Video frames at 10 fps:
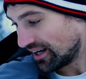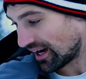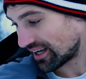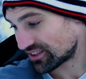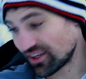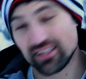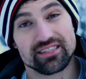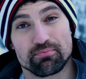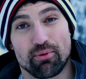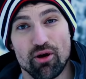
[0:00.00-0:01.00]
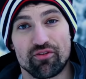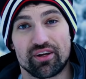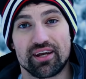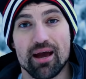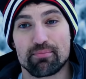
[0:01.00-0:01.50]
Uh, so the ice isn't perfect
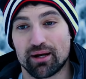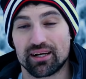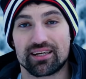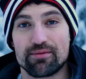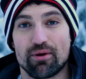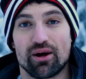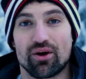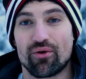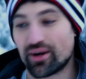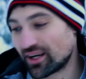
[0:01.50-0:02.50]
yet, but I'm gonna keep on going,